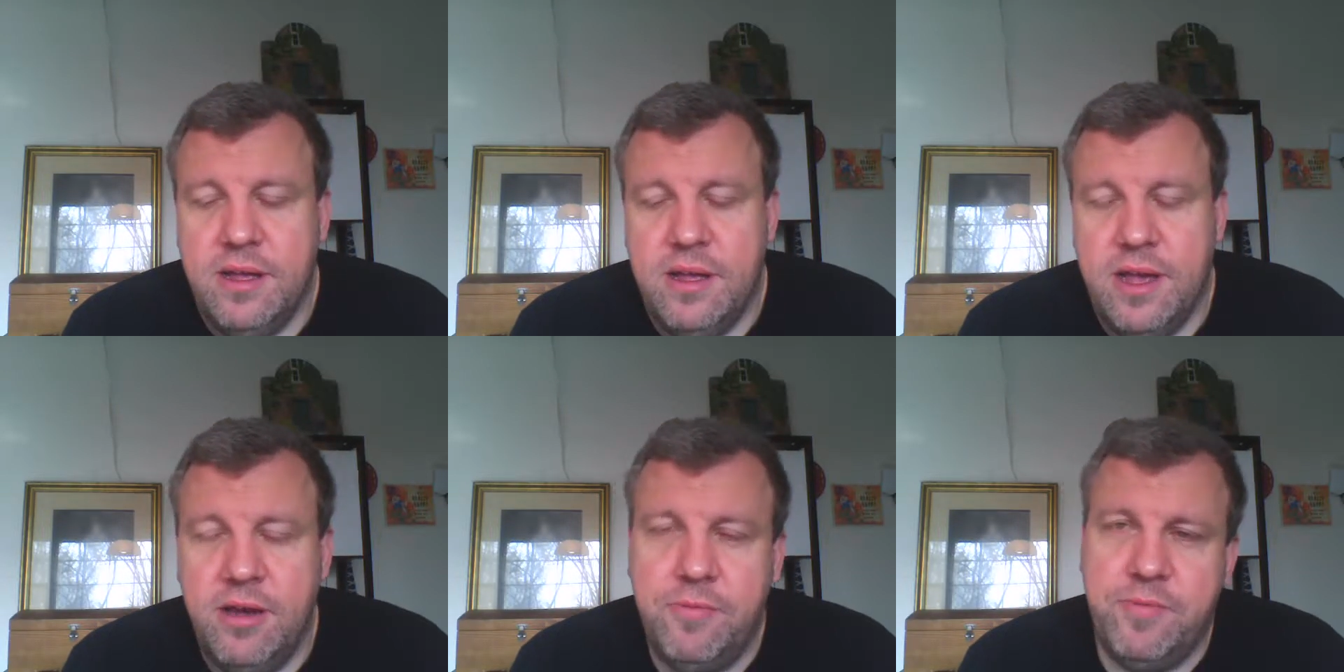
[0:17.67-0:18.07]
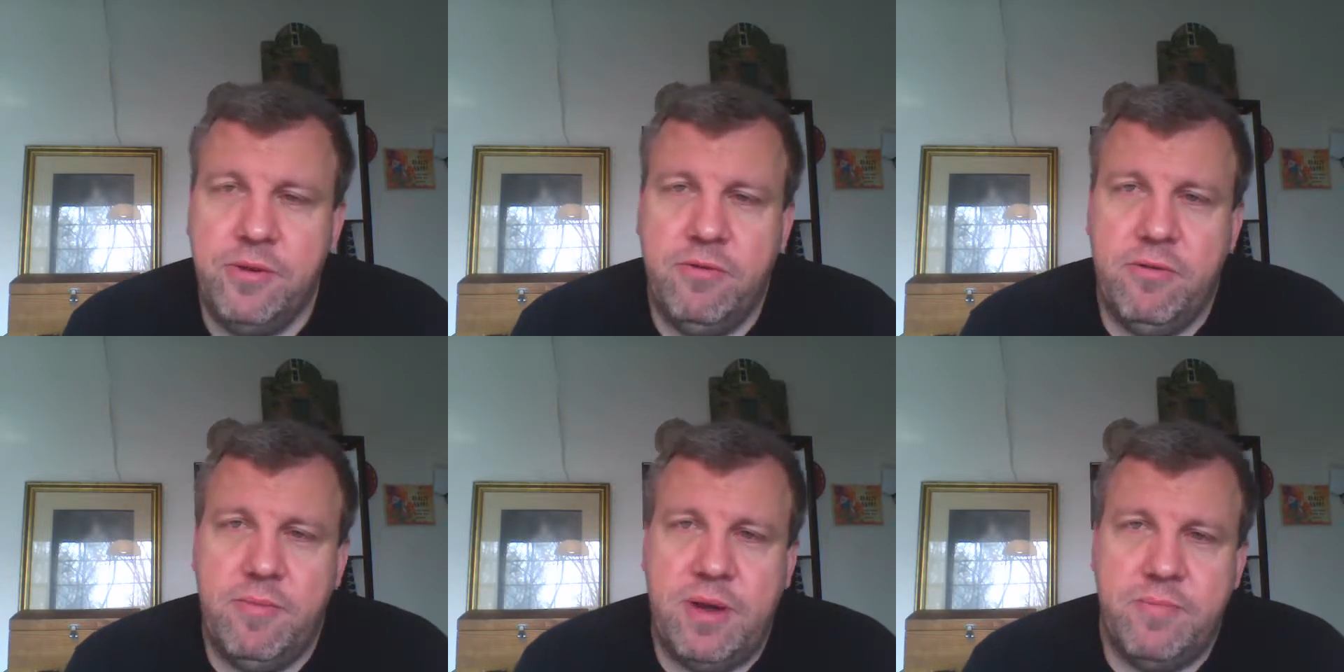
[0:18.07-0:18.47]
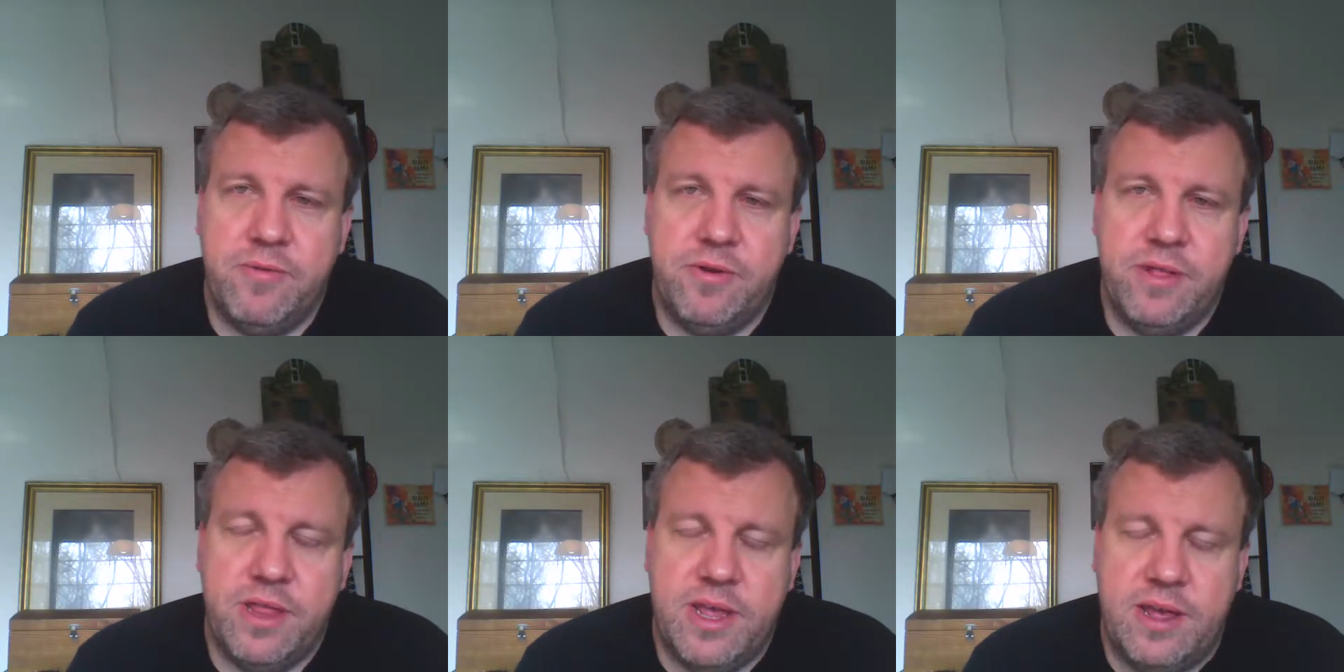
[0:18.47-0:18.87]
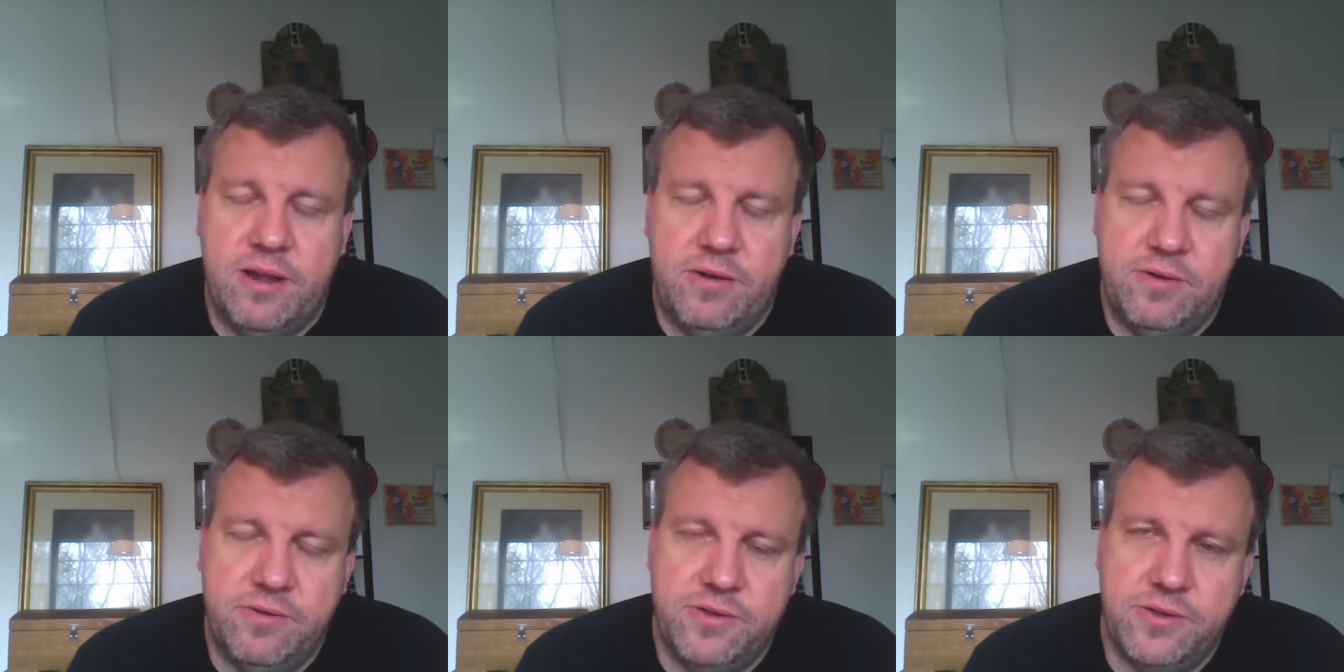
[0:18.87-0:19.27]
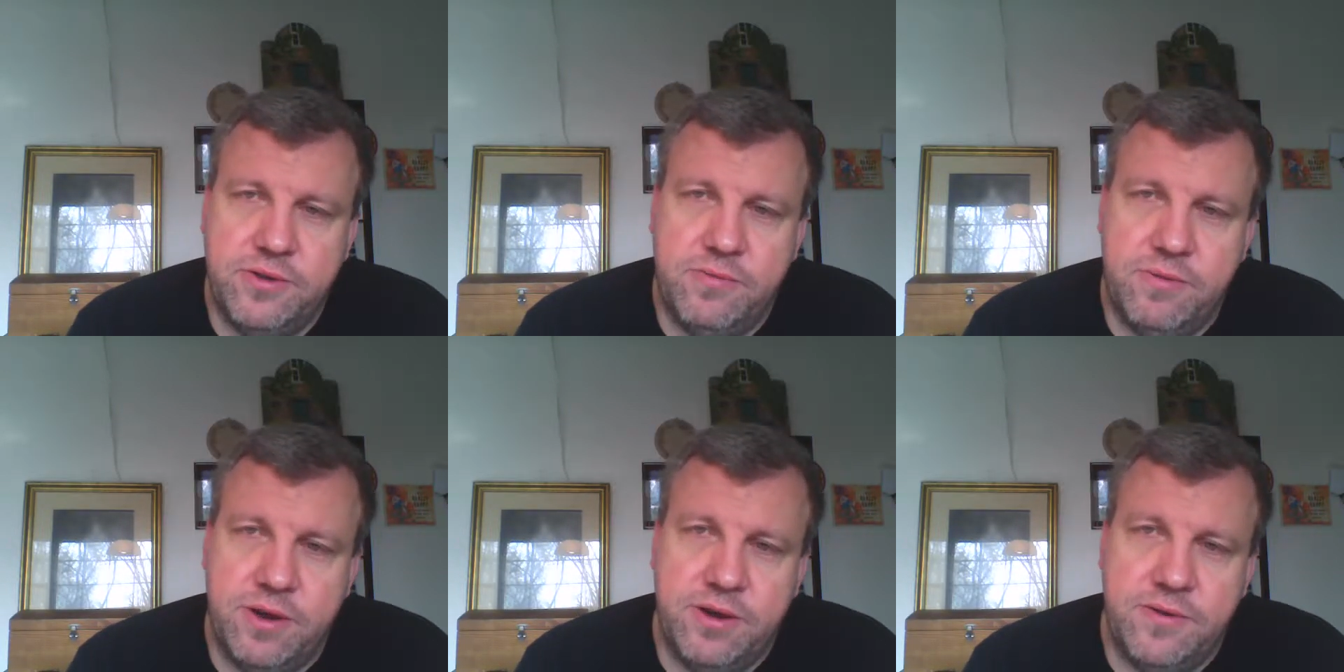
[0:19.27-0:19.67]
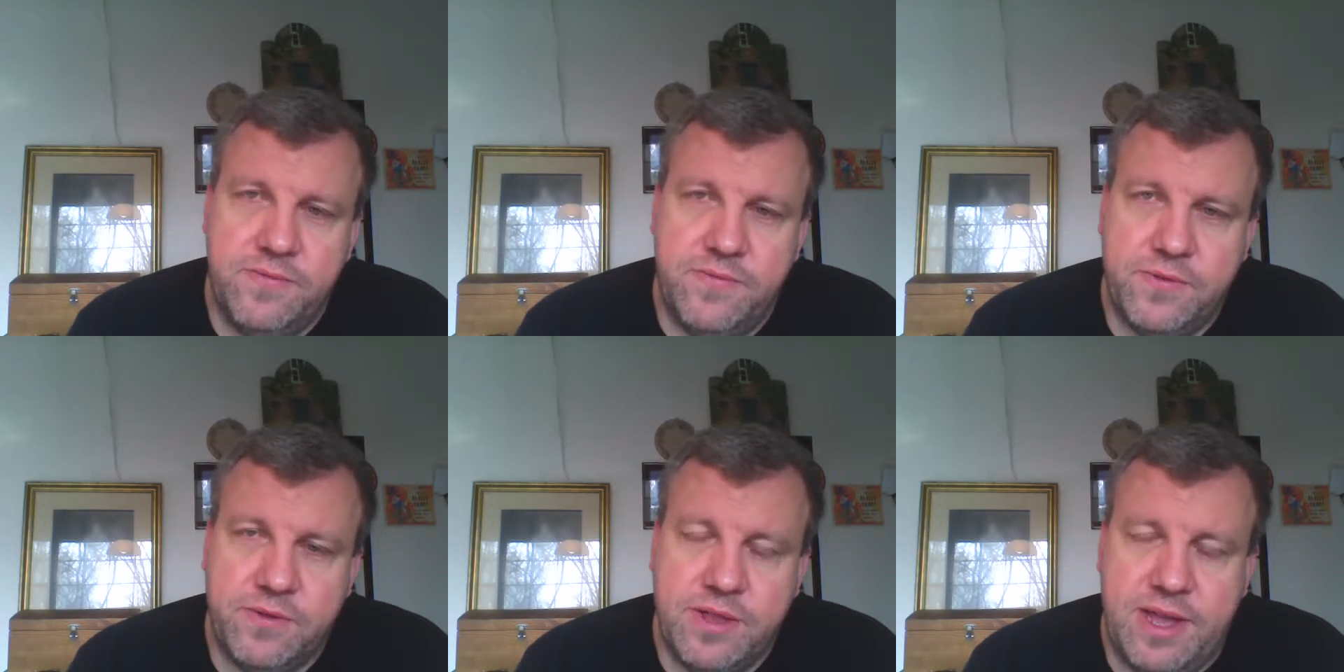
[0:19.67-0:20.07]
I hope you remember that oh so wonderful